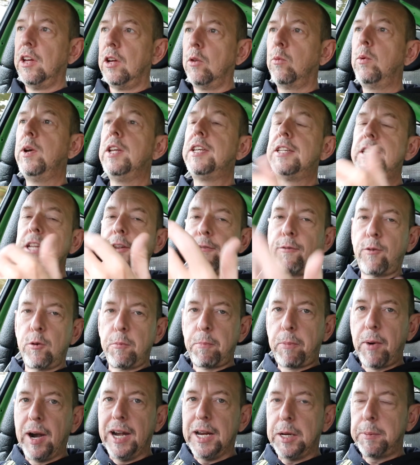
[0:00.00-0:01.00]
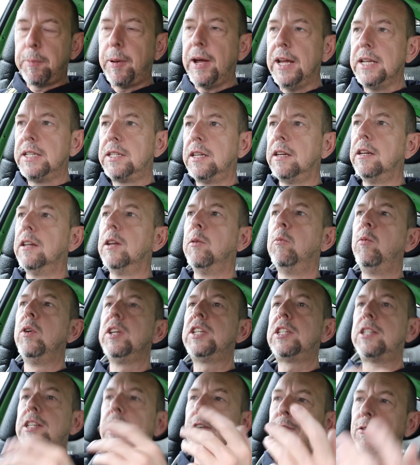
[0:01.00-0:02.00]
with different brake pads in them
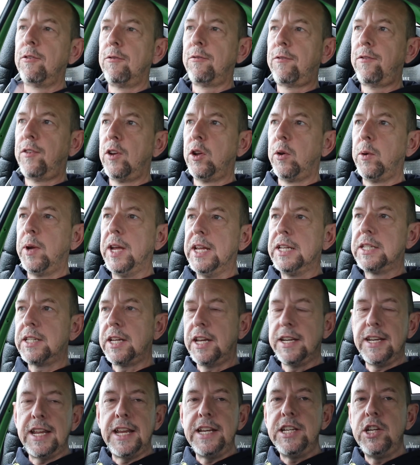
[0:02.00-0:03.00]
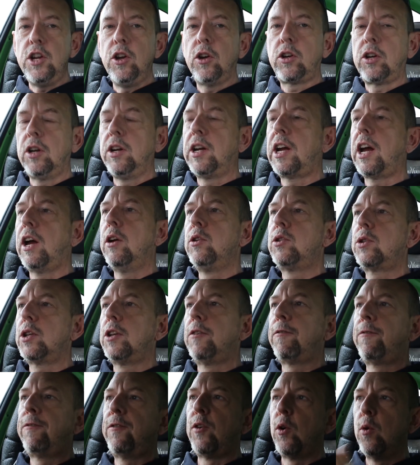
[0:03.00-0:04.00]
with different fluids, and then you can go to
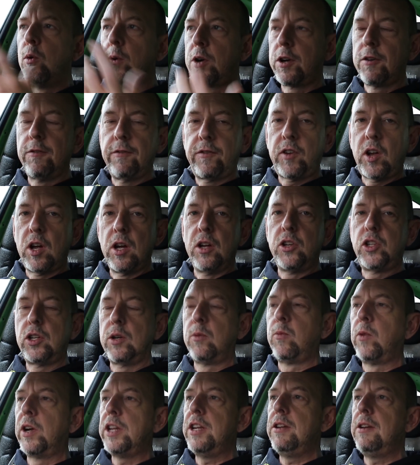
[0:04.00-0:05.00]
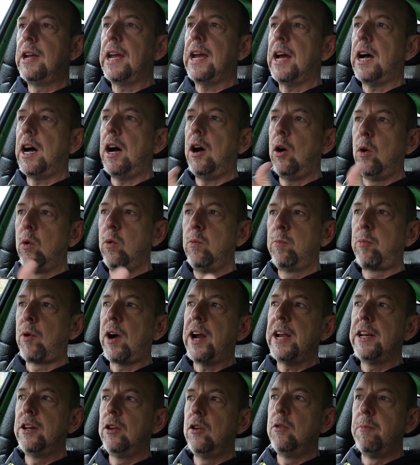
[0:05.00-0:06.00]
the full conversion where you get a whole
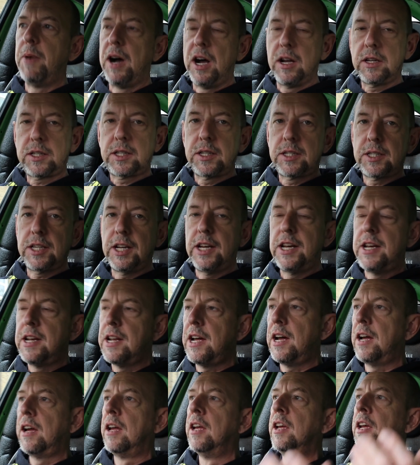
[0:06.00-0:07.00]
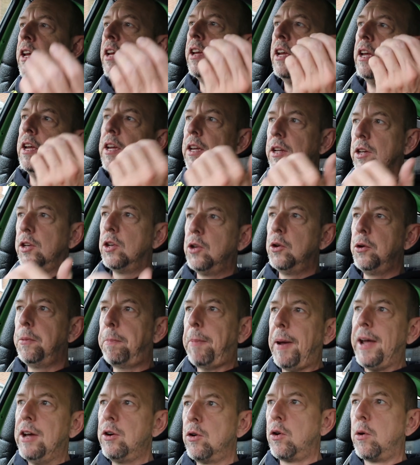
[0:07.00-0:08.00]
brand new master cylinder, new
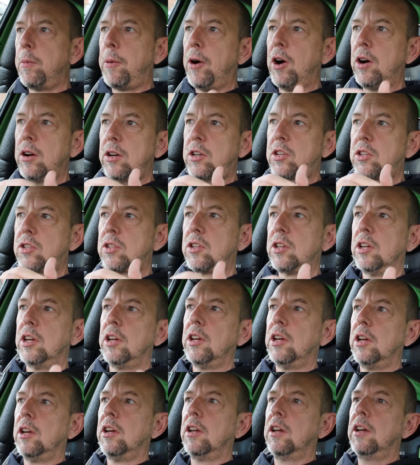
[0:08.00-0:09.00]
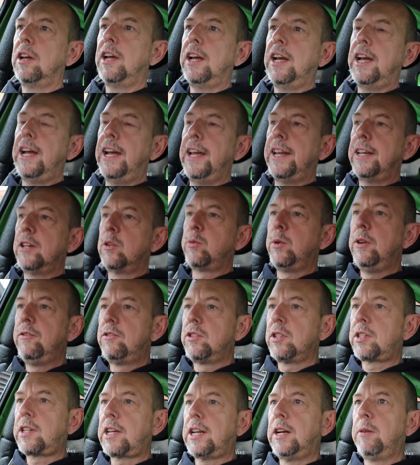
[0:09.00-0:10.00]
pedal box, and we've
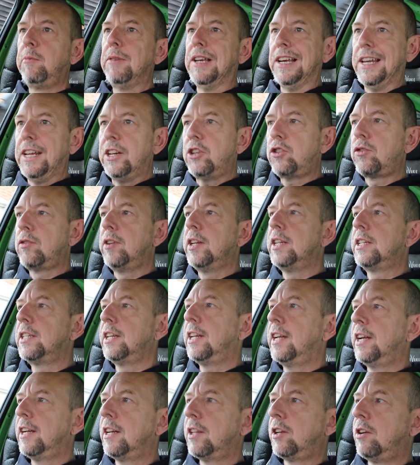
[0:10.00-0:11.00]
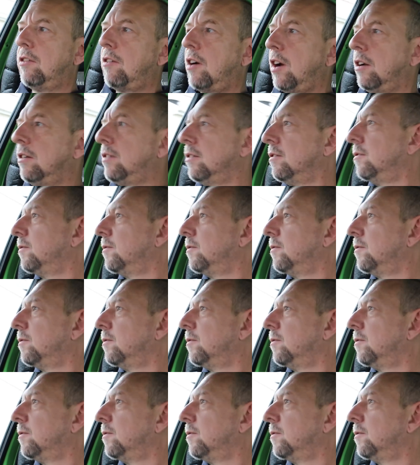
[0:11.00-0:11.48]
just come literally to the end of the road.